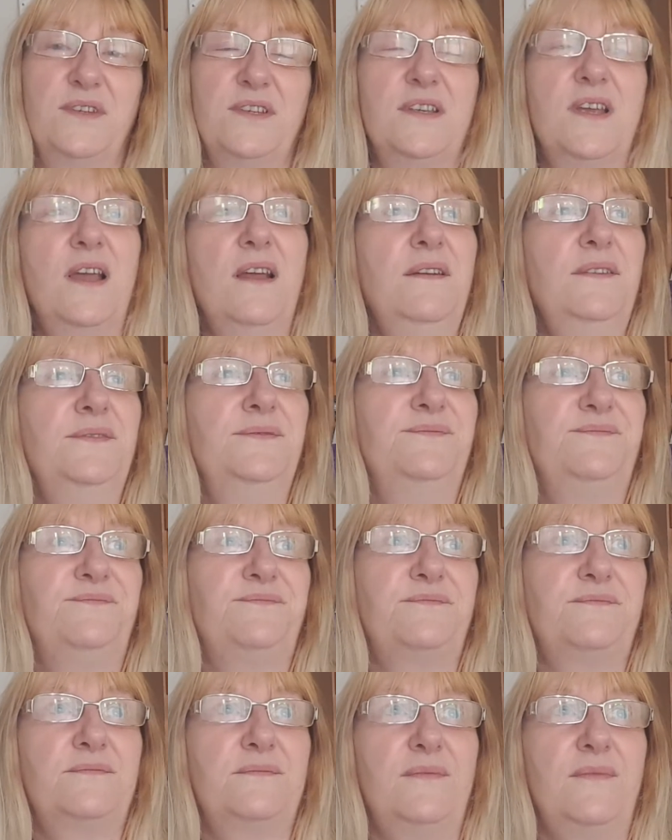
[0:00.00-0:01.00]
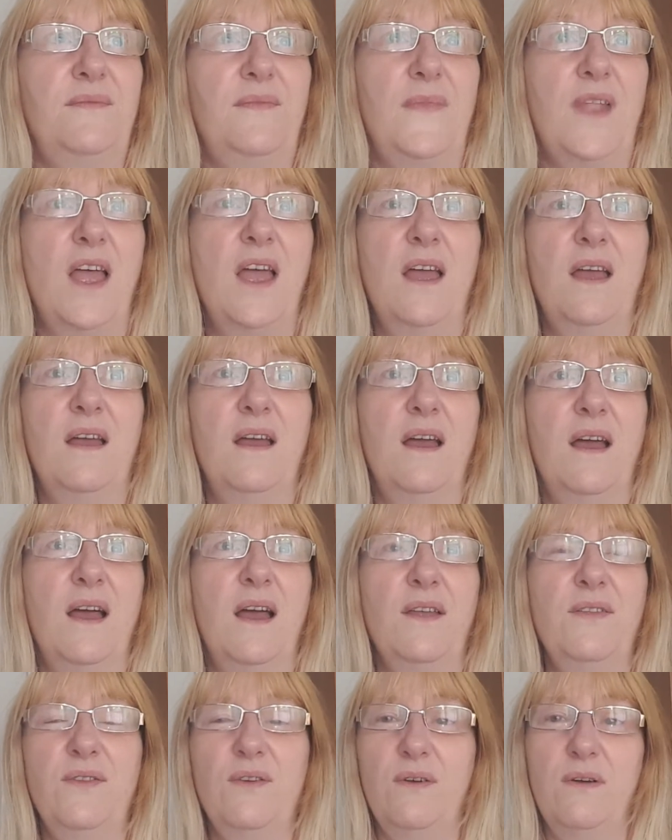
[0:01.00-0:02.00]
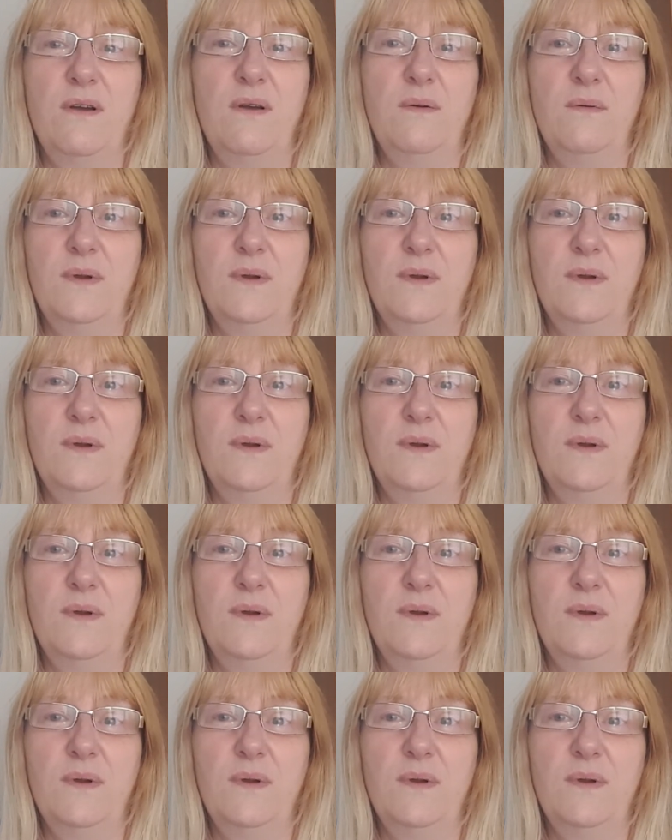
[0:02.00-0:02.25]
So I thought,